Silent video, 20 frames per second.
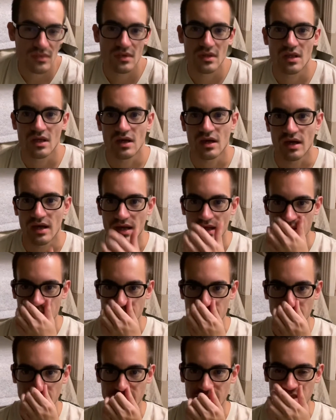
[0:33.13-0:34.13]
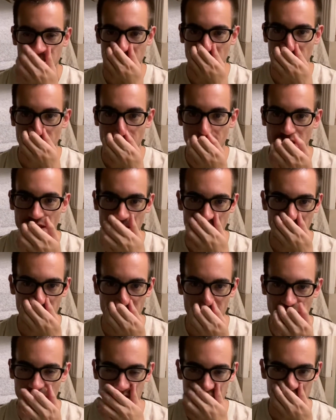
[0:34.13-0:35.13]
a holiday today, but of
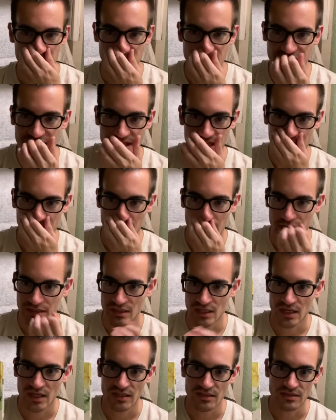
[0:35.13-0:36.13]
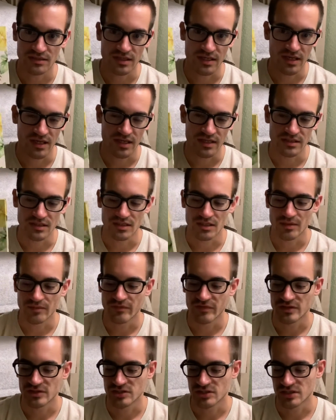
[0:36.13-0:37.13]
all days, on a holiday, I ended up
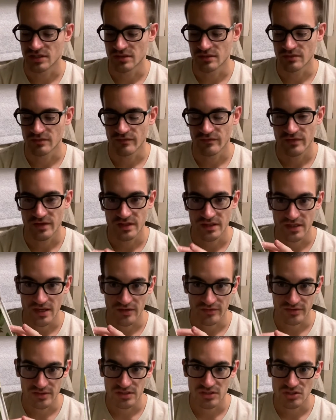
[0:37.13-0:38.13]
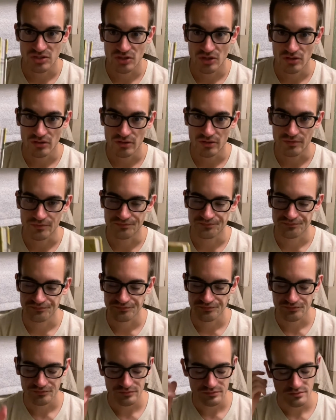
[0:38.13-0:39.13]
filling out this journal,
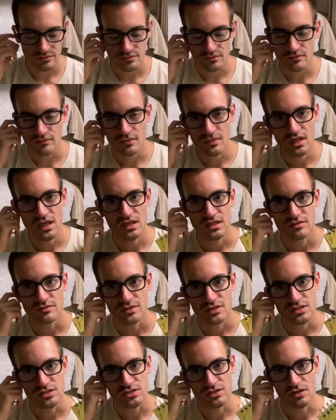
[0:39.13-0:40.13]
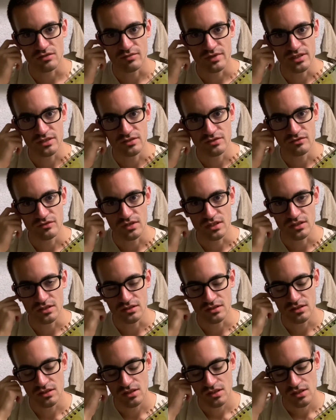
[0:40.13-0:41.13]
and I'm gonna start my new one
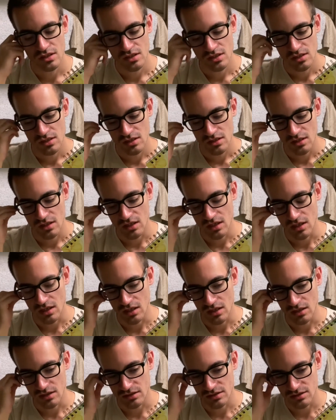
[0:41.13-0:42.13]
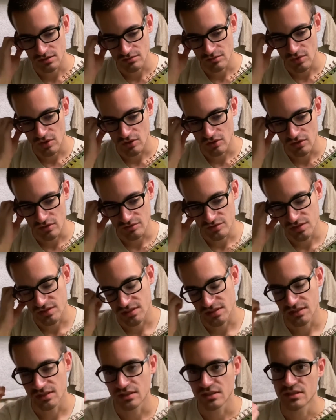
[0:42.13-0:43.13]
tomorrow. I'm just
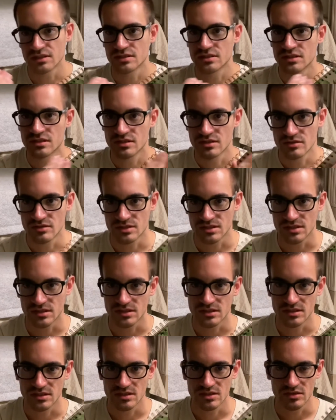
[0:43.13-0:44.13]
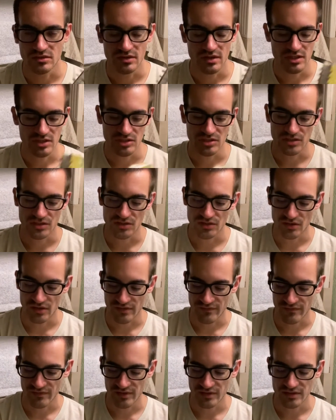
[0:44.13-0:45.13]
gonna continue as a continuation. So I
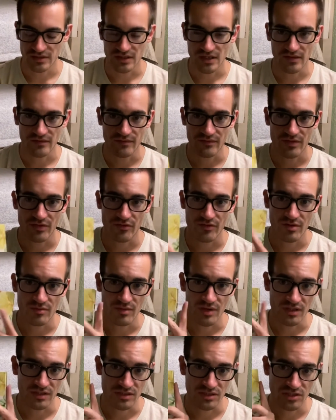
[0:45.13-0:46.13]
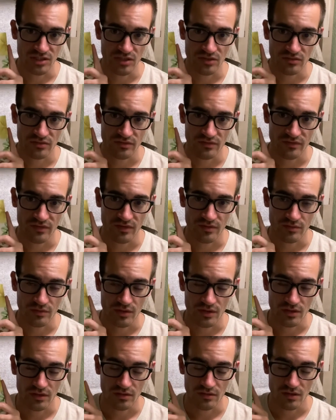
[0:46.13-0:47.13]
filled it out for 3 months, January,
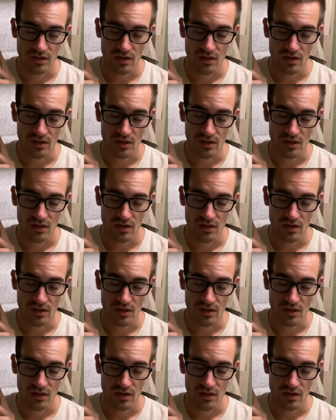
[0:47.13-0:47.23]
February, and